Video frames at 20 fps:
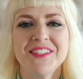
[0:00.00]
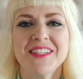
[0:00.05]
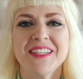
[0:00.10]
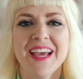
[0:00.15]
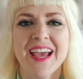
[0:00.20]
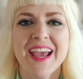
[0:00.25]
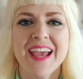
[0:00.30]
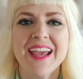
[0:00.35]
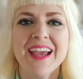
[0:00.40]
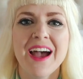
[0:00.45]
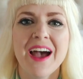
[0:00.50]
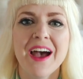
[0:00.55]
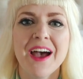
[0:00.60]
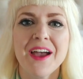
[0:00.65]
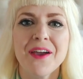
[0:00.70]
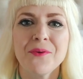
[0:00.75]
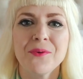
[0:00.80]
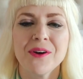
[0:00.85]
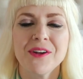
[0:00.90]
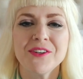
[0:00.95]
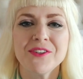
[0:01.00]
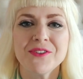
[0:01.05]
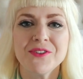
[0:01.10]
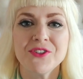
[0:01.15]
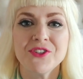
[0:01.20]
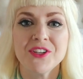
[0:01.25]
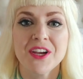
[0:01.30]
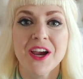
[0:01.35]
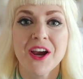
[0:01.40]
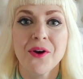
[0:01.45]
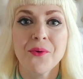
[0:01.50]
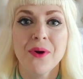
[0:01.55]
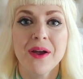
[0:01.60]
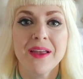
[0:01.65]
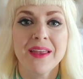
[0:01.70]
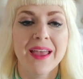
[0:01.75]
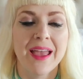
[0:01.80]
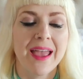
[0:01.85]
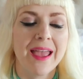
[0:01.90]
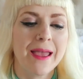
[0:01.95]
Today I want to share
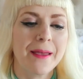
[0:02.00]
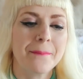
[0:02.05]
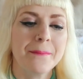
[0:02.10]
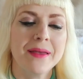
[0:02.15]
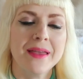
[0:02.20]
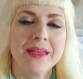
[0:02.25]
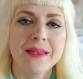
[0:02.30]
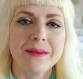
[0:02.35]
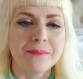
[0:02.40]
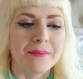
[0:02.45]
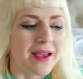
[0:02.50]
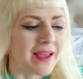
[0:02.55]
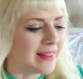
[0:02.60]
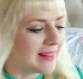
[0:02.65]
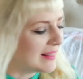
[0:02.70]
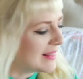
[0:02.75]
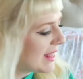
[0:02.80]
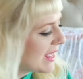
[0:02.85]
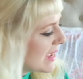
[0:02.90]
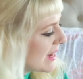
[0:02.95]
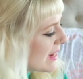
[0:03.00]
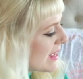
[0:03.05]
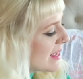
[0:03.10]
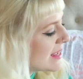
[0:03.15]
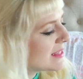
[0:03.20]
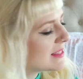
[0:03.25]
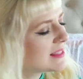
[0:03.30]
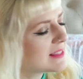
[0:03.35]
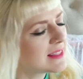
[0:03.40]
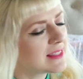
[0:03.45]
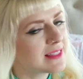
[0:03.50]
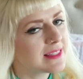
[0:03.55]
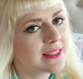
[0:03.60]
what came in my latest